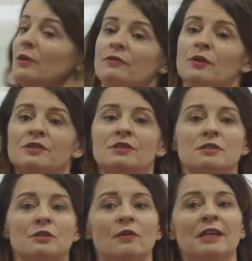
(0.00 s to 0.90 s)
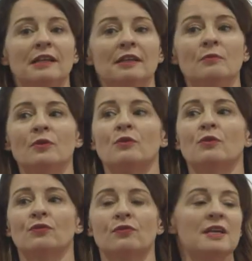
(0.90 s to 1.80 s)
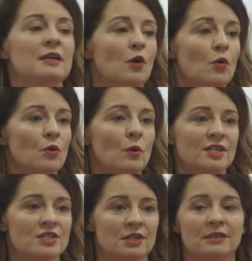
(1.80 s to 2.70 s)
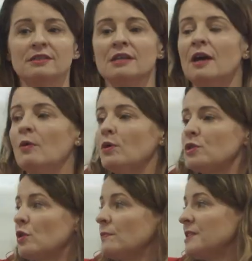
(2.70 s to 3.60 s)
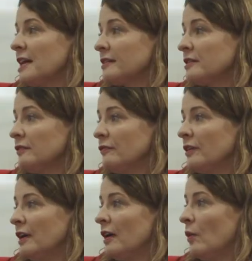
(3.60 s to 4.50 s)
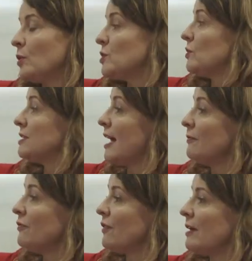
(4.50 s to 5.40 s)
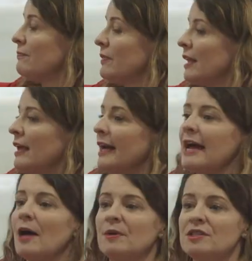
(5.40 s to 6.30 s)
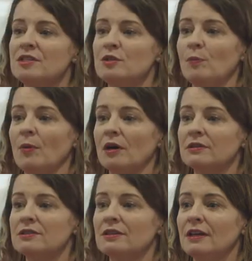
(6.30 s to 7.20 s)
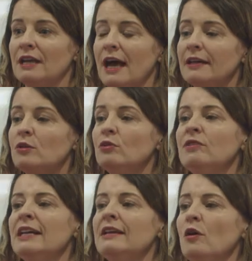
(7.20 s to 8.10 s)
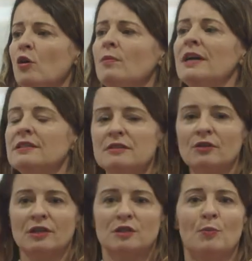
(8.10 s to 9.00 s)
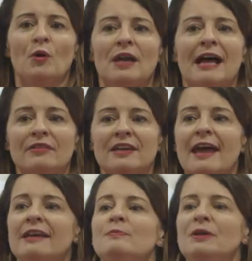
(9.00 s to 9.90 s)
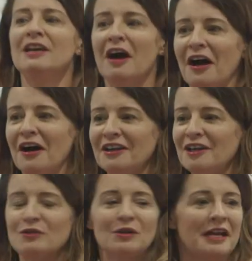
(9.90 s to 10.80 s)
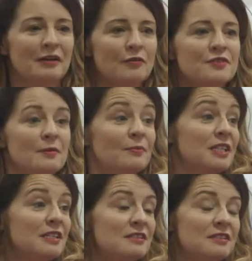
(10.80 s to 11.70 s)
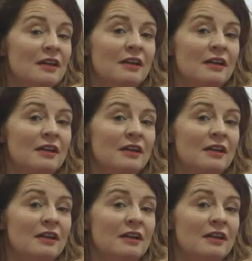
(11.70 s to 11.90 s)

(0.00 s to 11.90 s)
we've looked at screening them with your three core questions. What's your objective? What's your time frame? And how much is your pot? And you're really almost looking to pull out the APR, if you like, of somebody's